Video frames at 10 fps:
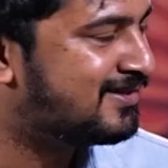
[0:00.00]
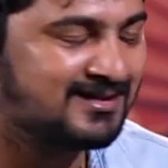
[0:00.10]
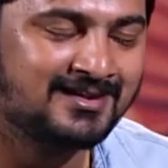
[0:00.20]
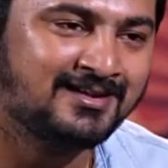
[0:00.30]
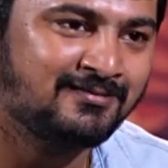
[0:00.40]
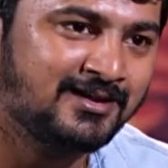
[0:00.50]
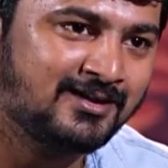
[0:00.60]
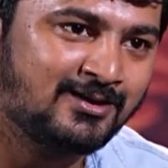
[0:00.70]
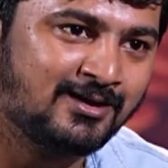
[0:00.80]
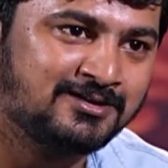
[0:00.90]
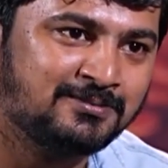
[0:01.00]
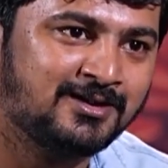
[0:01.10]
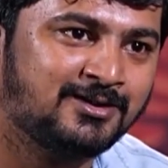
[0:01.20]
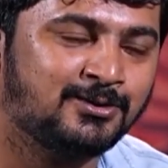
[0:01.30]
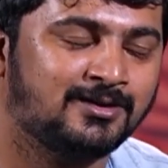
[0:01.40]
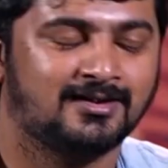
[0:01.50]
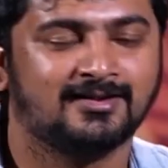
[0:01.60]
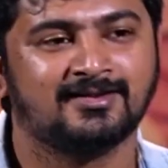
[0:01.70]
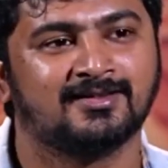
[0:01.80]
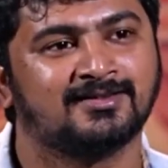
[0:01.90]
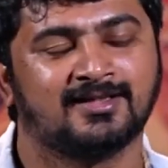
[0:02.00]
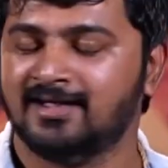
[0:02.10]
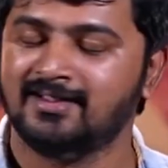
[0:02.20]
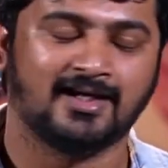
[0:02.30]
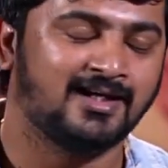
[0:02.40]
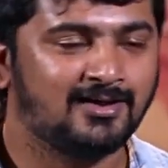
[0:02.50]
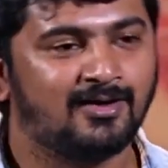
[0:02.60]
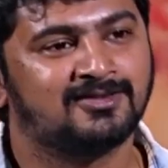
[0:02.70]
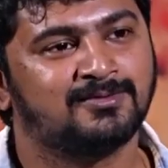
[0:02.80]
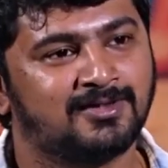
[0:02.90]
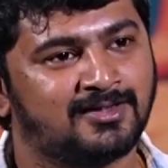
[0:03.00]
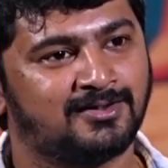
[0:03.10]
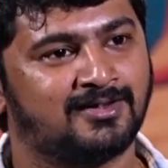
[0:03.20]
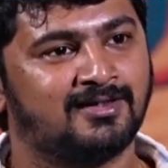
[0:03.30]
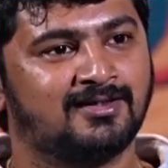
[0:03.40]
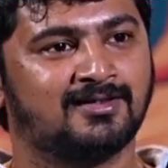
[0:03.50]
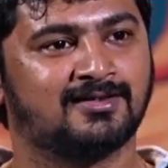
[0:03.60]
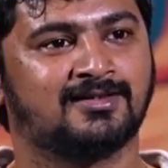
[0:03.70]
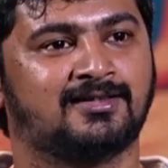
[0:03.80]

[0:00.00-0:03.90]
that weird gossip that you heard in set? Any any gossip that you heard in set?